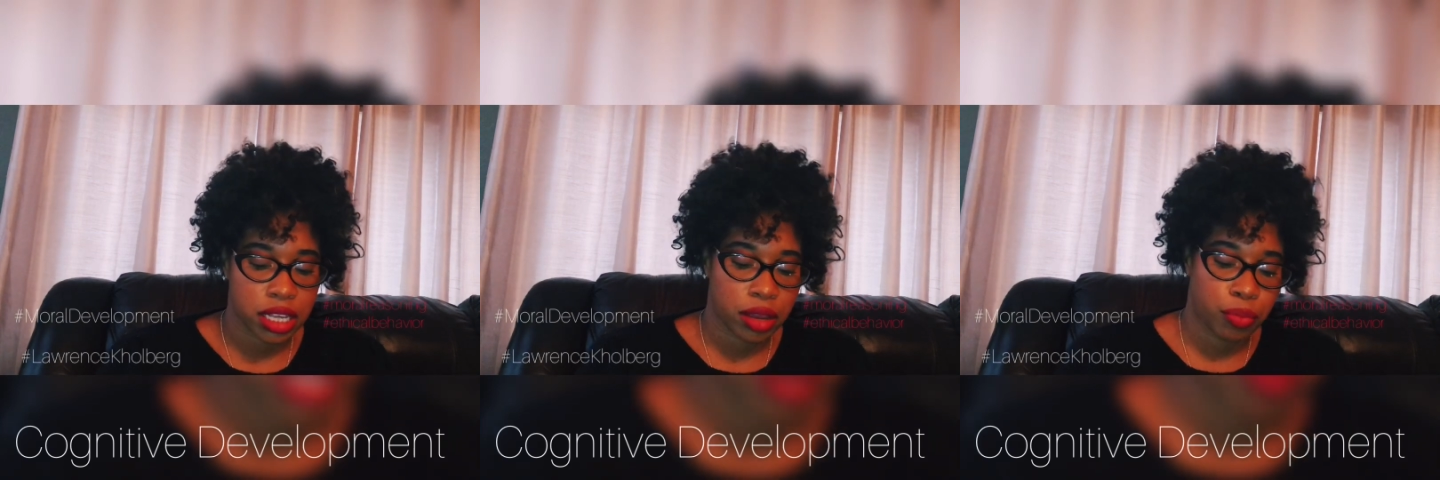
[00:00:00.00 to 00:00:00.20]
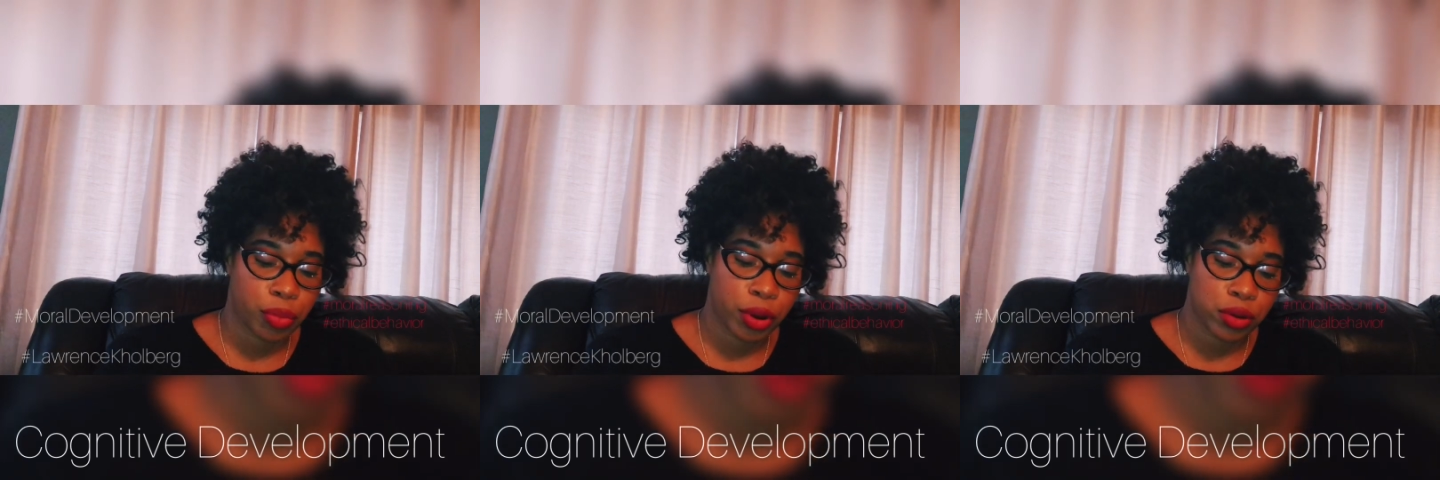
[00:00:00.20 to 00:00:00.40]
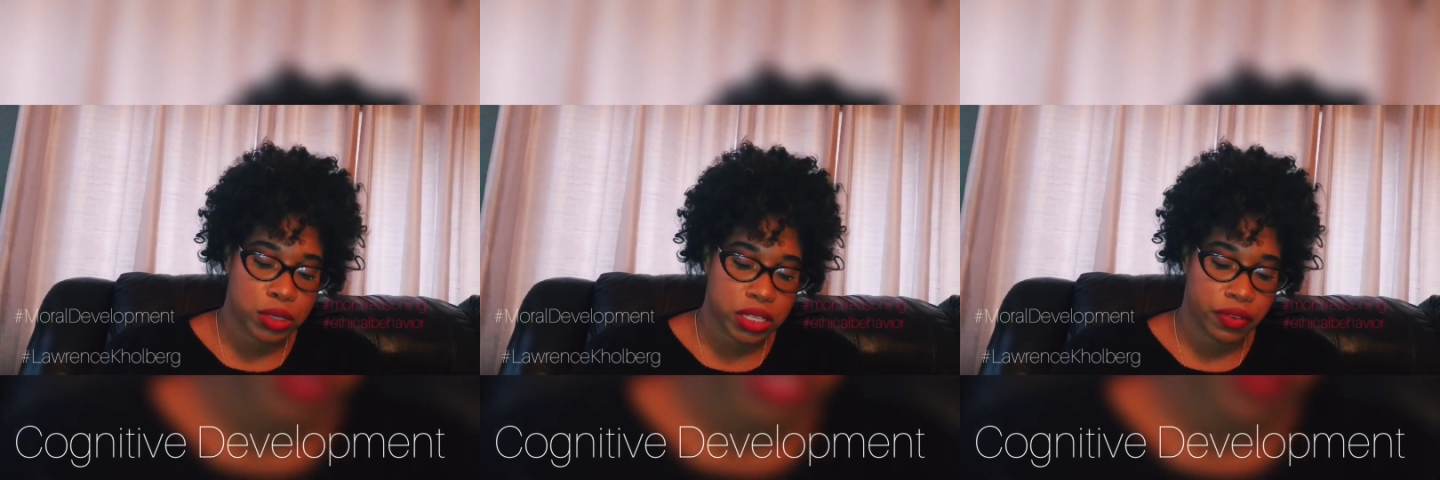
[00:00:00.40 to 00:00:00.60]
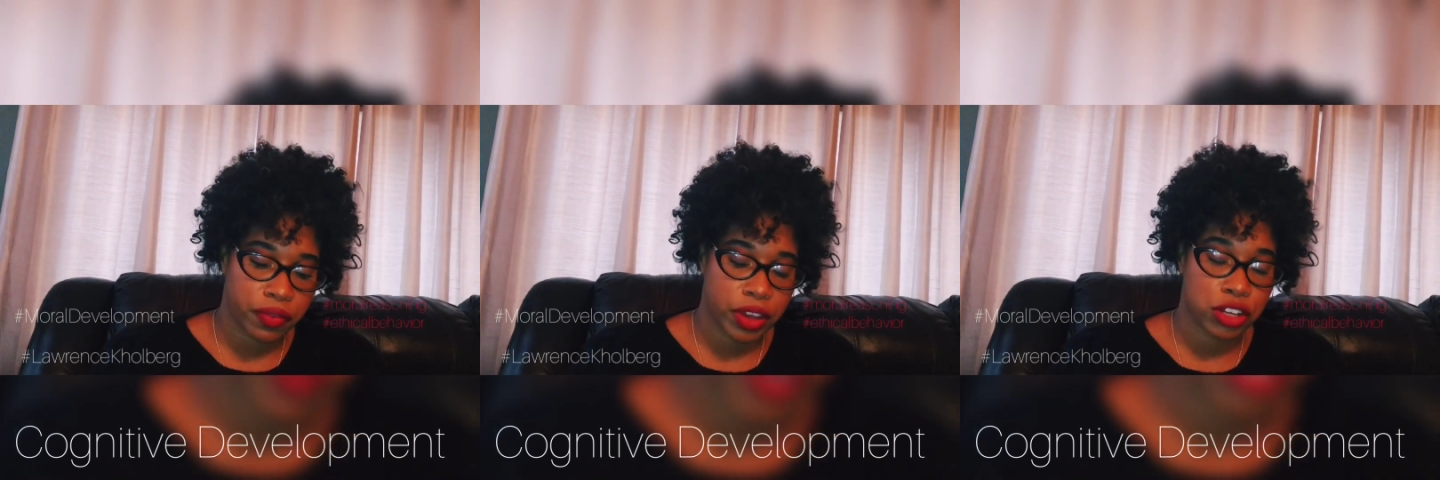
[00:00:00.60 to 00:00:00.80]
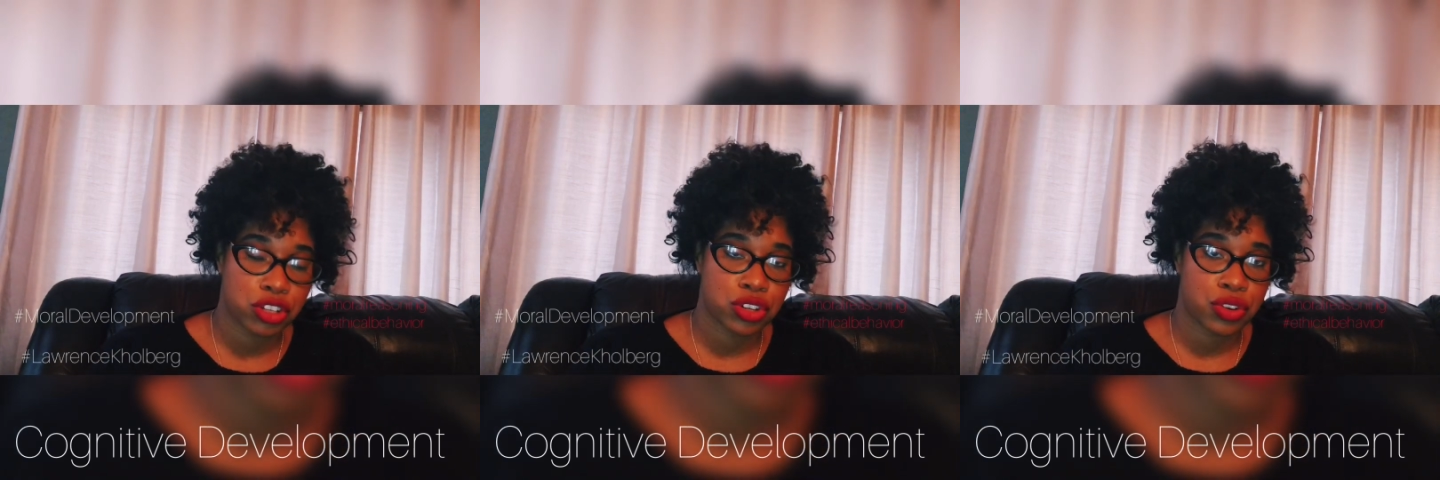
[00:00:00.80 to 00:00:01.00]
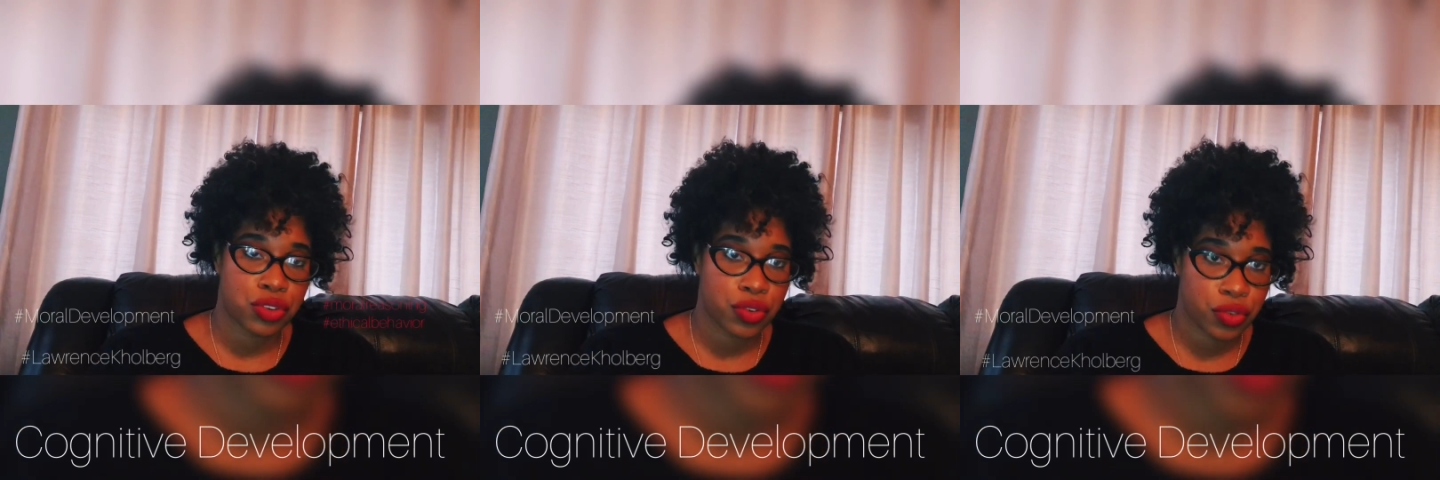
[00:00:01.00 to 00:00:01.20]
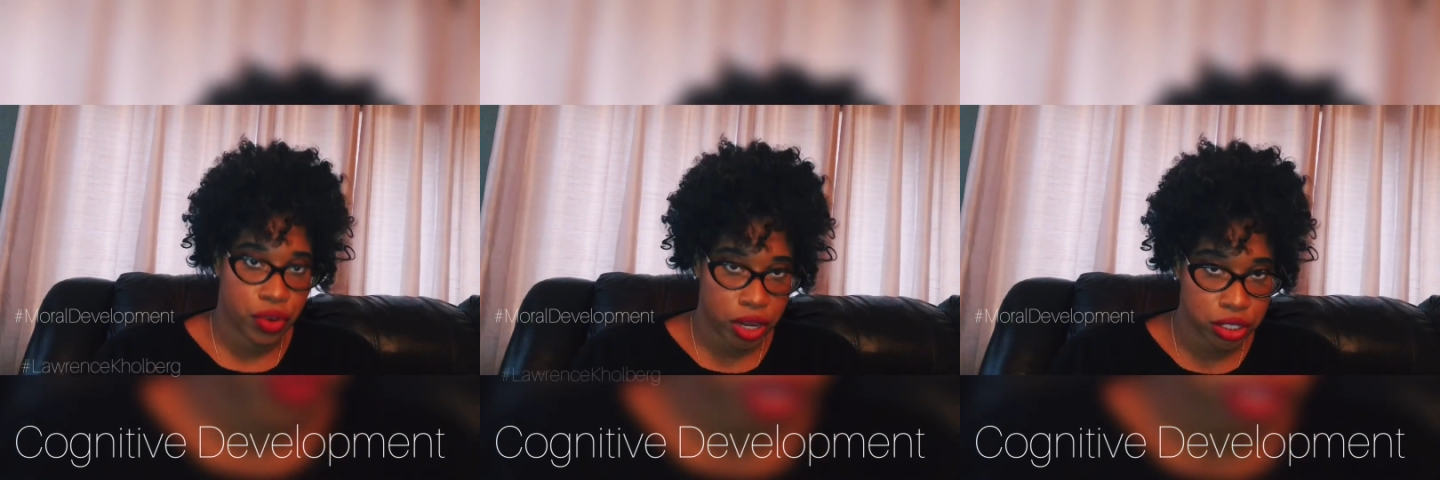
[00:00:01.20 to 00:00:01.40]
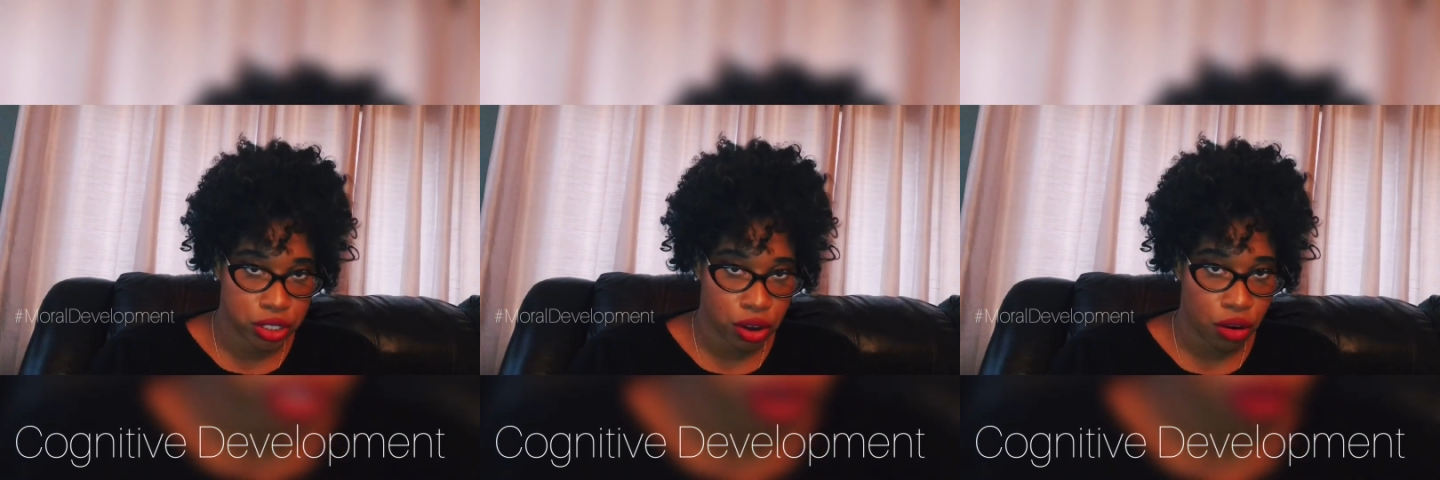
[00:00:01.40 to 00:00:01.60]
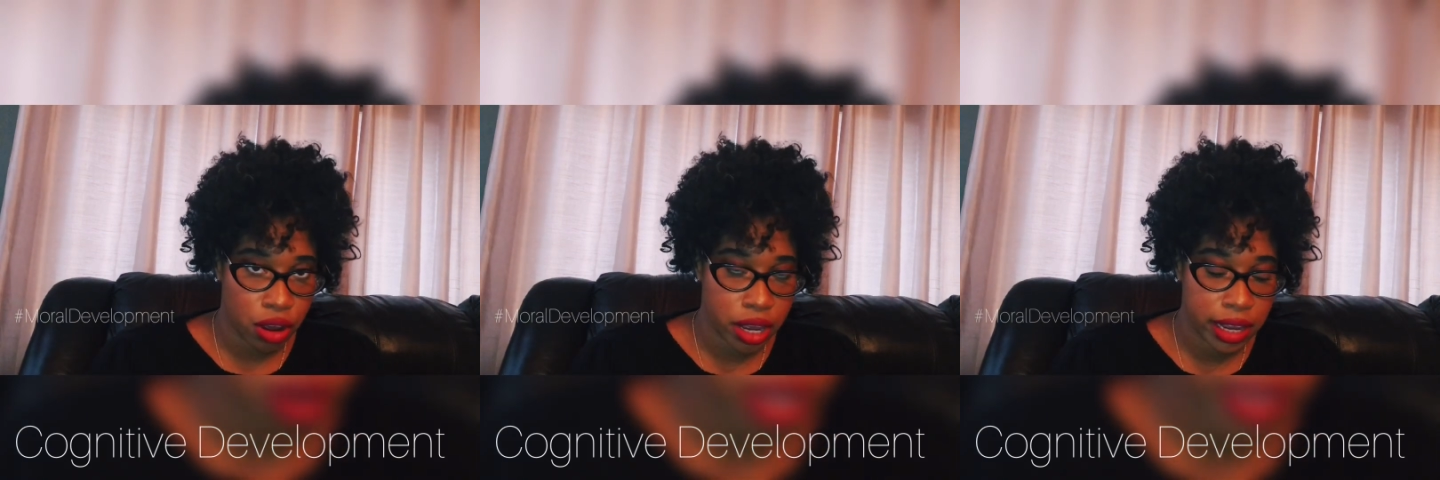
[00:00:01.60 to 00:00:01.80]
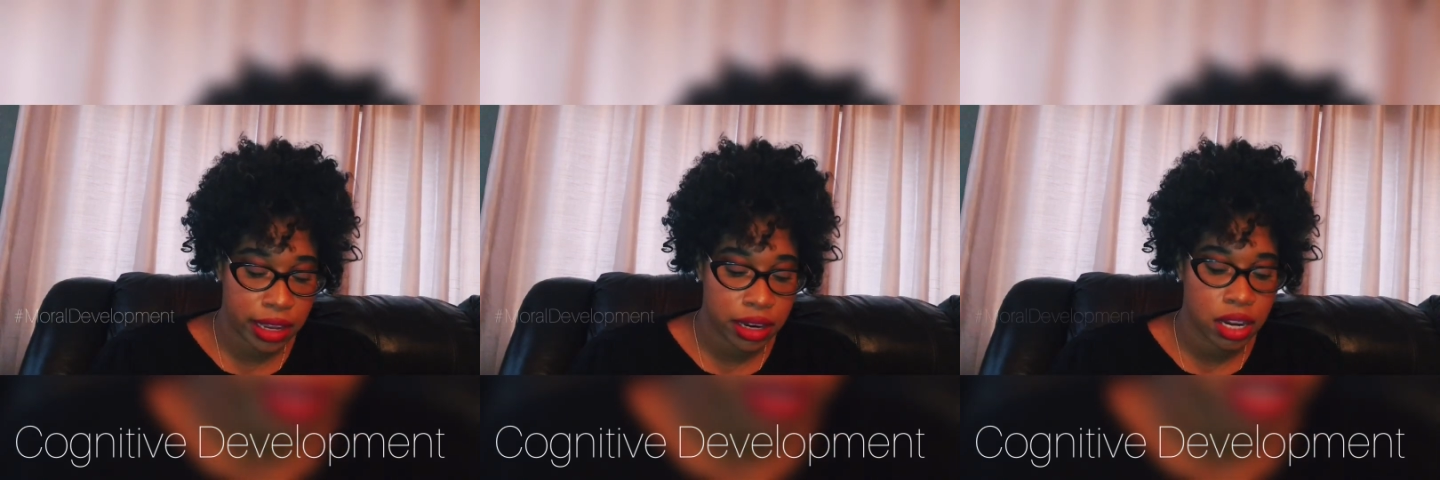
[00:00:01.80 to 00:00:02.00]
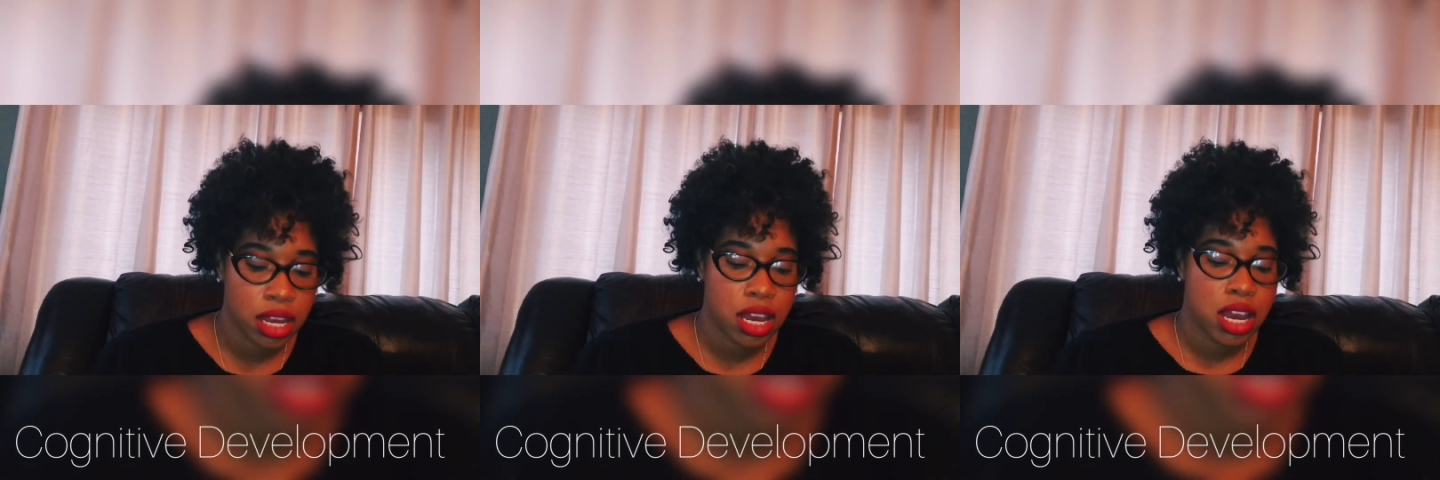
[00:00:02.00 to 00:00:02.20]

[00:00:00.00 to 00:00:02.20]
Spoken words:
and post-conventional adulthood.